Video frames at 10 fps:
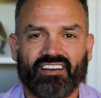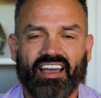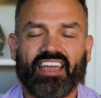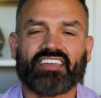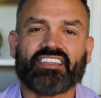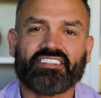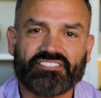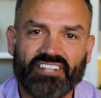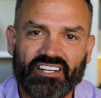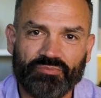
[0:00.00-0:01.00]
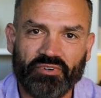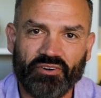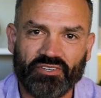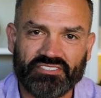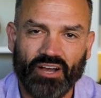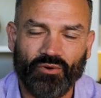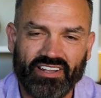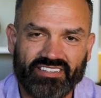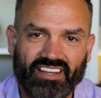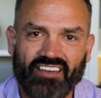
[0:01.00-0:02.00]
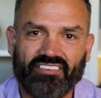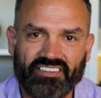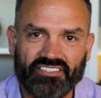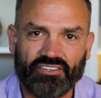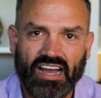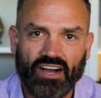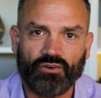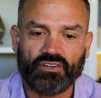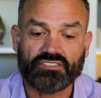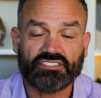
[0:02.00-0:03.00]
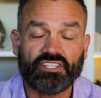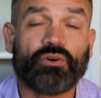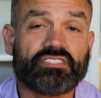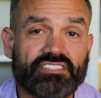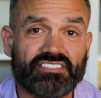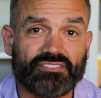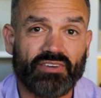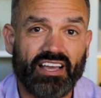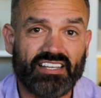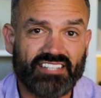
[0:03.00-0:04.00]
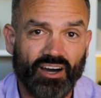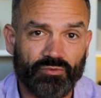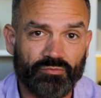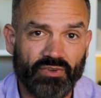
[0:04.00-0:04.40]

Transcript: Hey, leaders and entrepreneurs, I want to dive into how Stoicism has helped